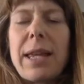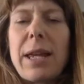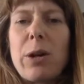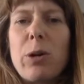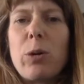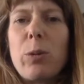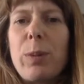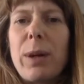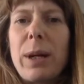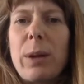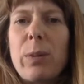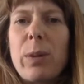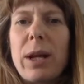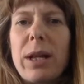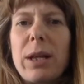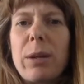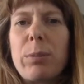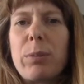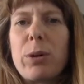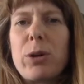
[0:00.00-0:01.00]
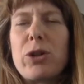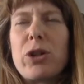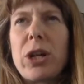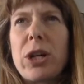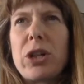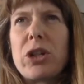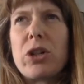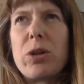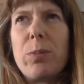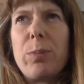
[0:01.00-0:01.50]
And then, all being well, the
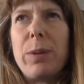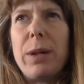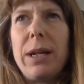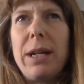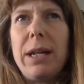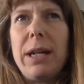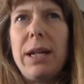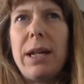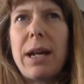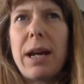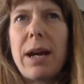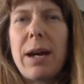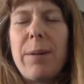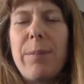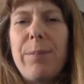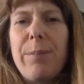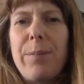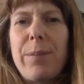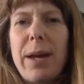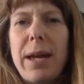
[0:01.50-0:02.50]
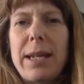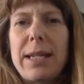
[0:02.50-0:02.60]
project should be um,